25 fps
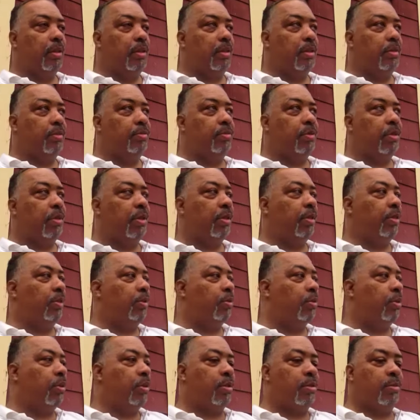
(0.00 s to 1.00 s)
It's funny
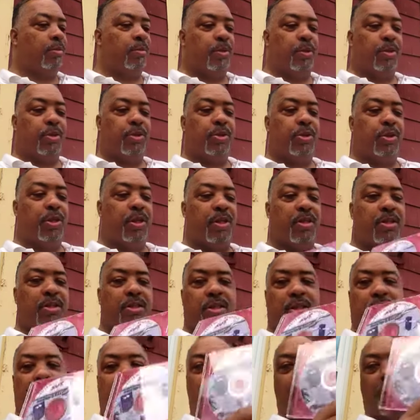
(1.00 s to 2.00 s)
doing a commercial
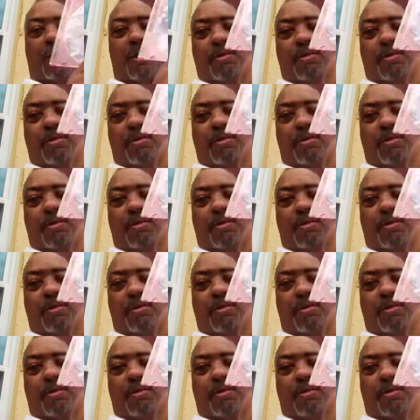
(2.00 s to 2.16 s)
outside,